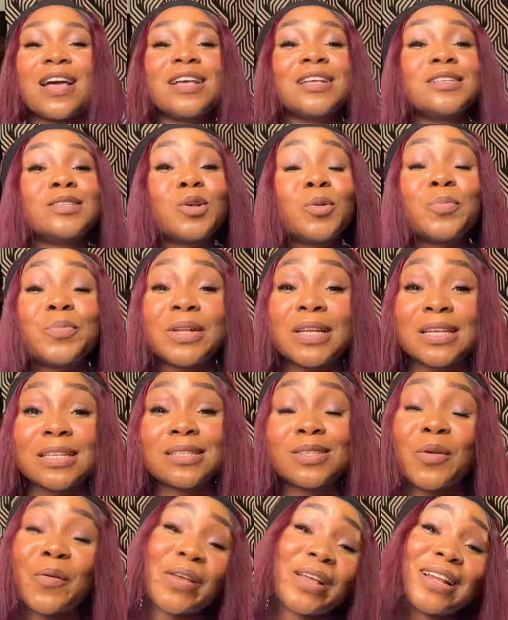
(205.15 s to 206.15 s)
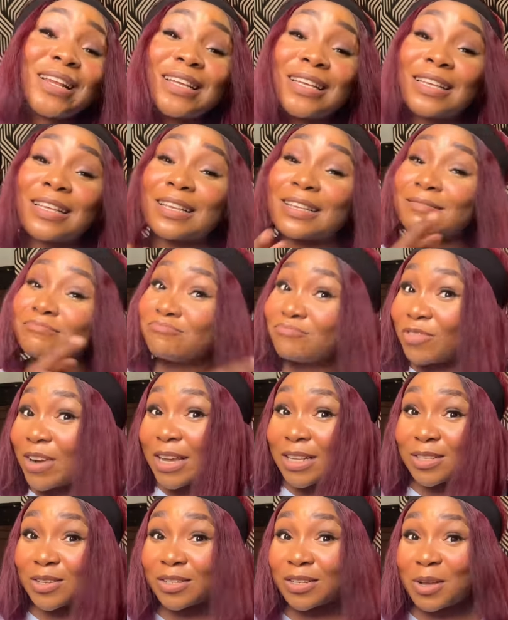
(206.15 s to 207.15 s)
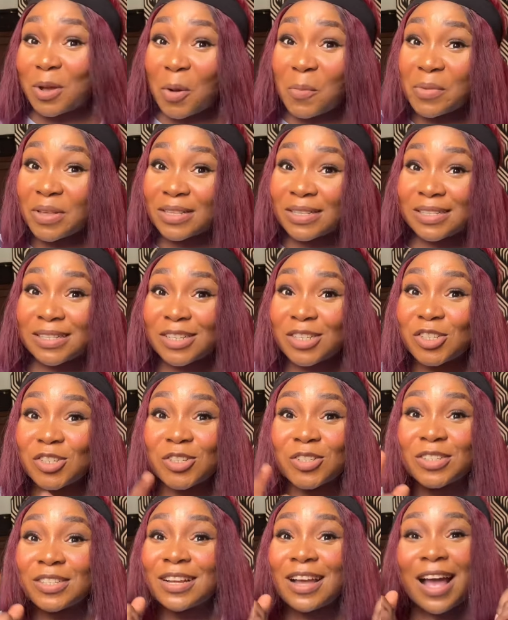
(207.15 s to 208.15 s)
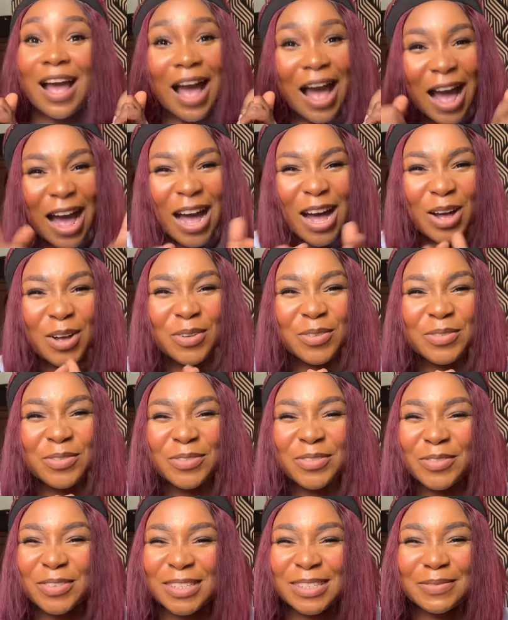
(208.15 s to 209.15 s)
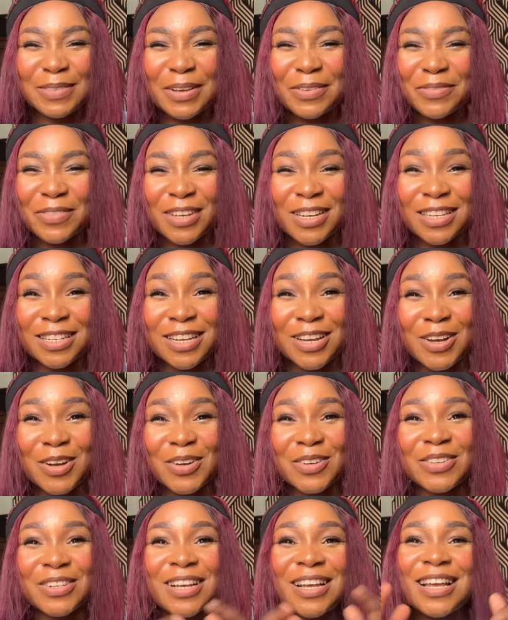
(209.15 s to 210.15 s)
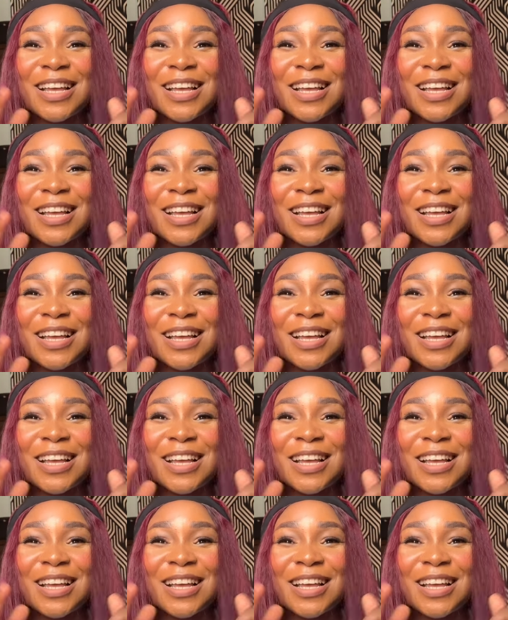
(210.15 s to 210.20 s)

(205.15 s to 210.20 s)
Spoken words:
So please quickly write on the comment section, how was my video?